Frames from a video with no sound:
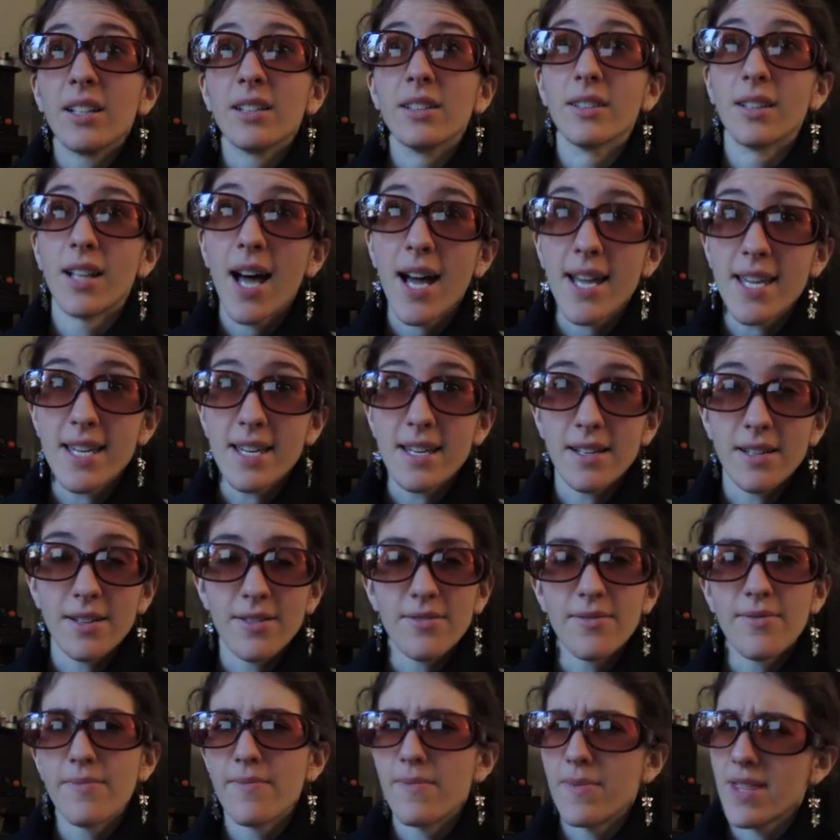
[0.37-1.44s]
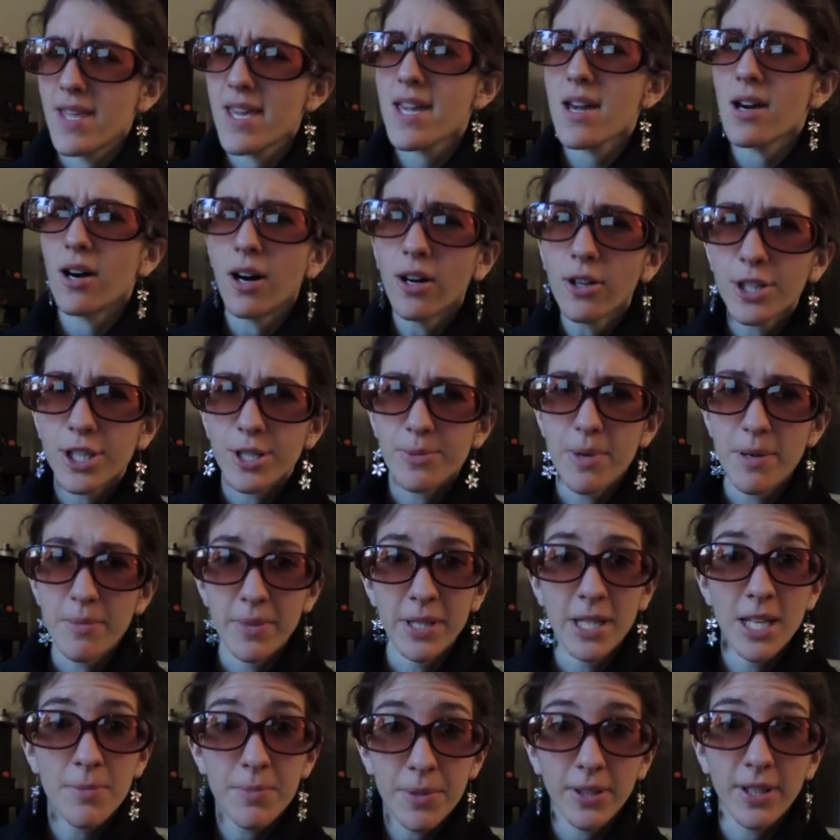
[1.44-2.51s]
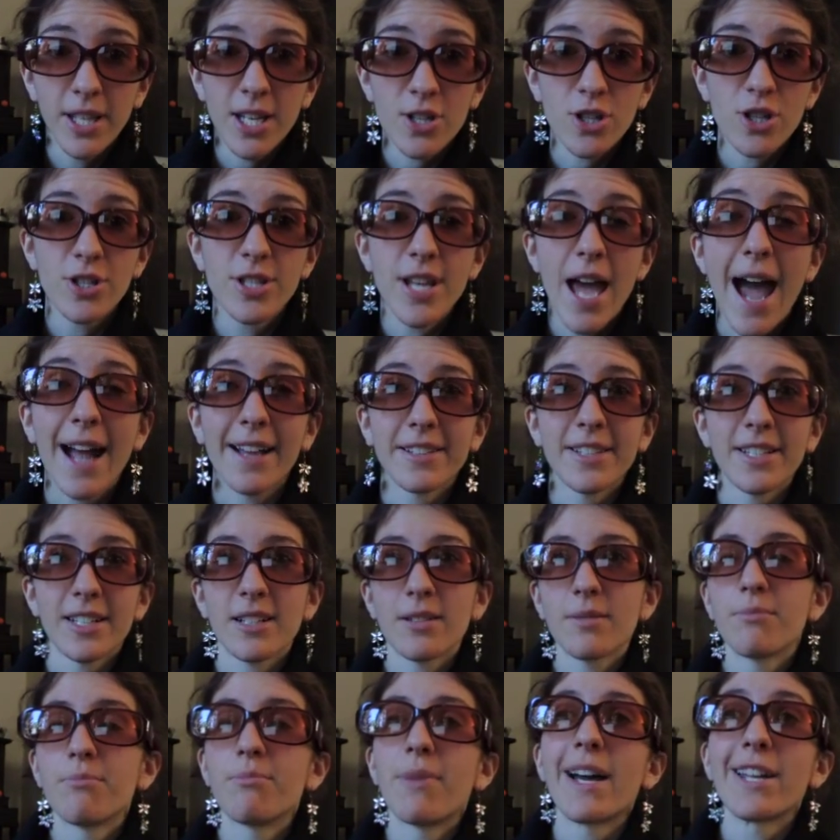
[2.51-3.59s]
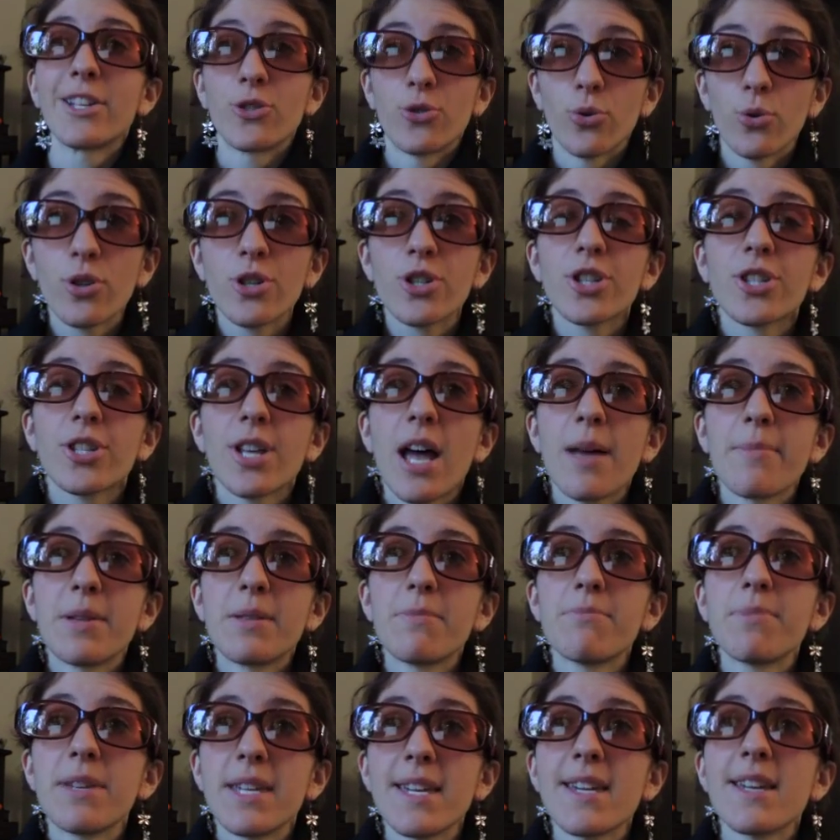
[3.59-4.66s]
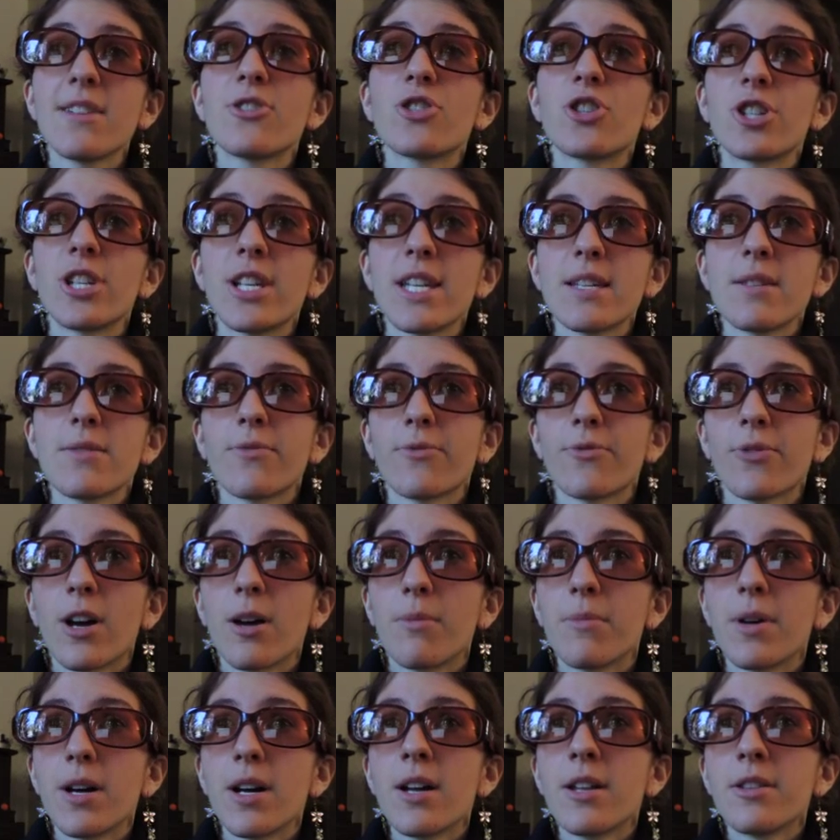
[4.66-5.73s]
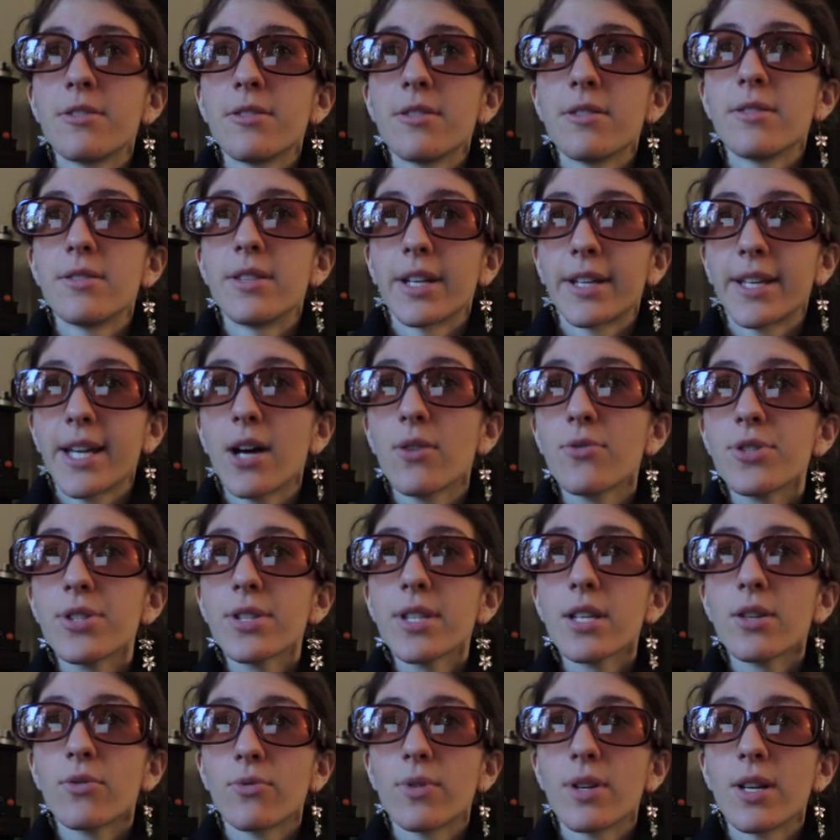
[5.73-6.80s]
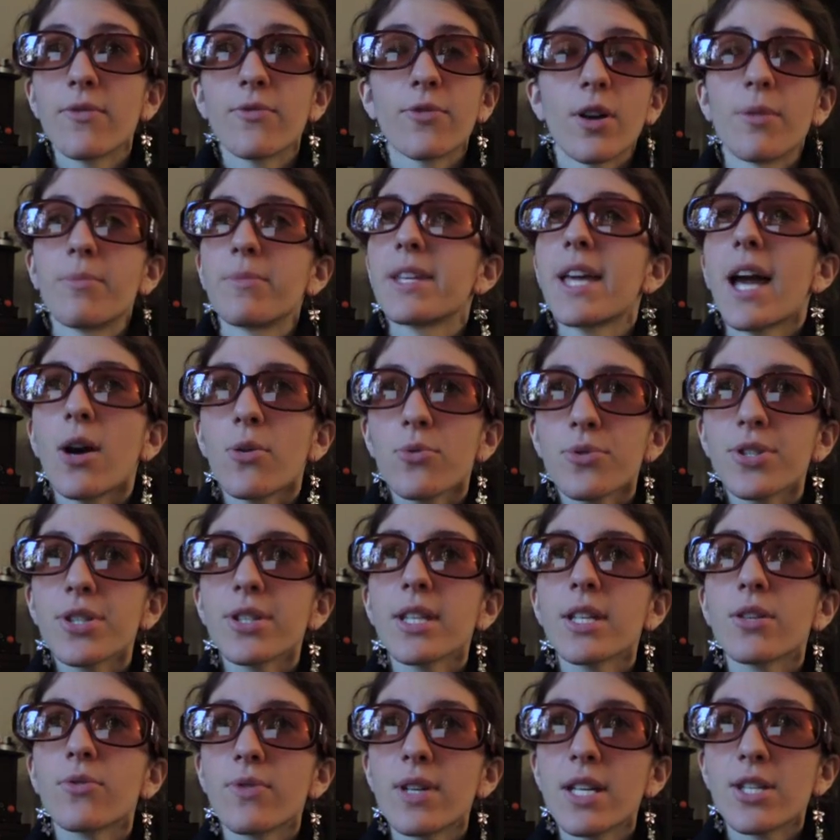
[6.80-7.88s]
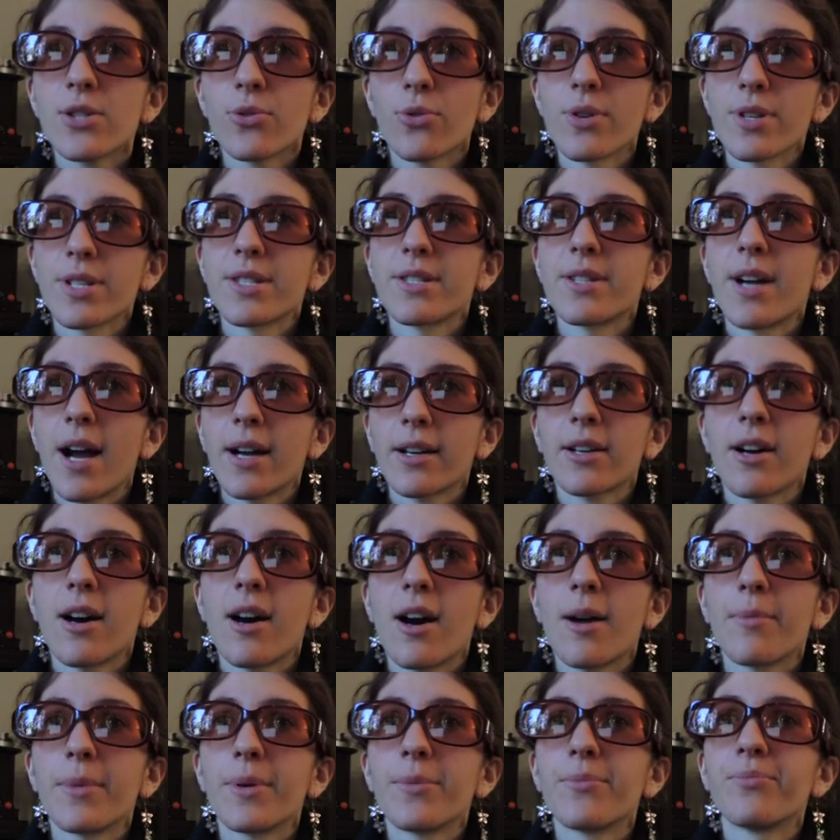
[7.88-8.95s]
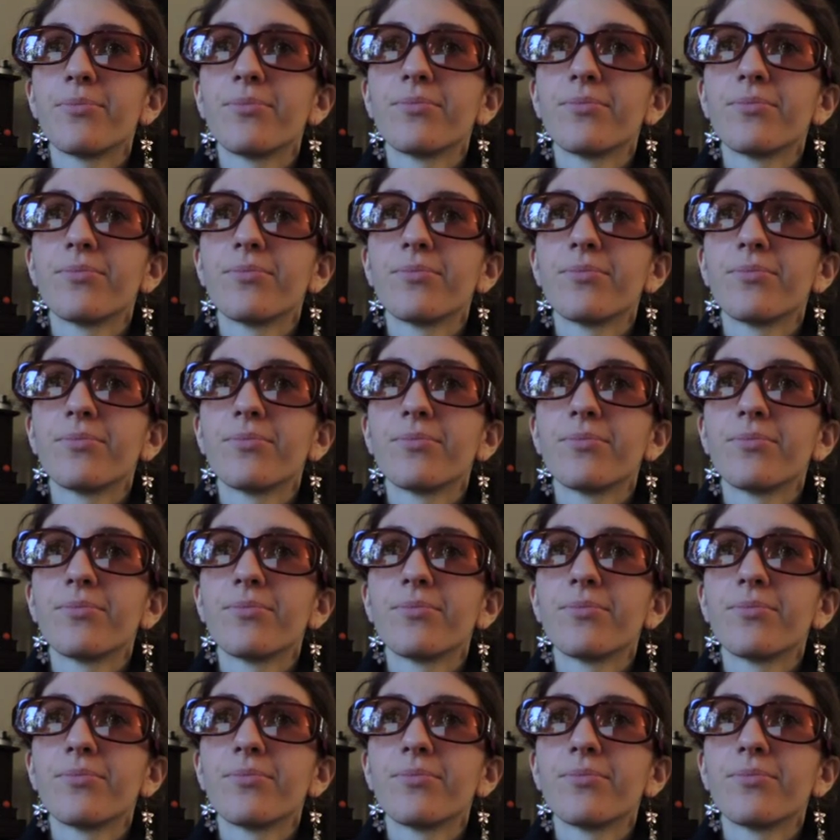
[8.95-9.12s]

Lying, the Ultimate Manipulation Tactic by George Simon, PhD, from counselingresource.com.